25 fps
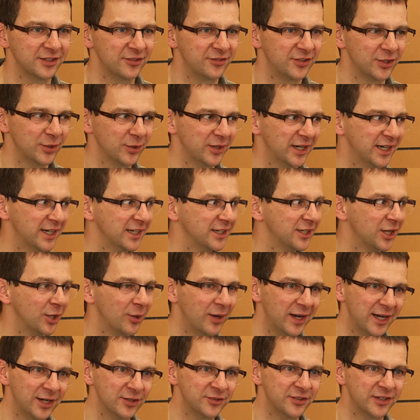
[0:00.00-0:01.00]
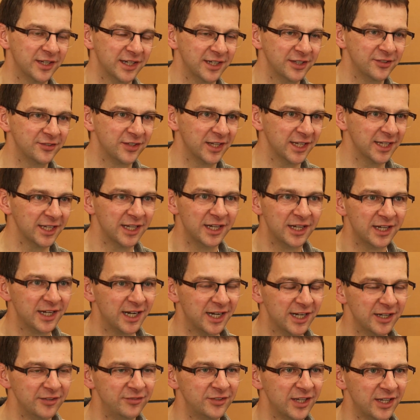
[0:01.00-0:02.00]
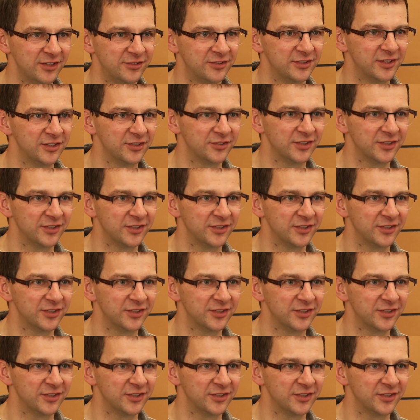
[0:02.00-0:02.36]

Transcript: So I go out and I say, I've tested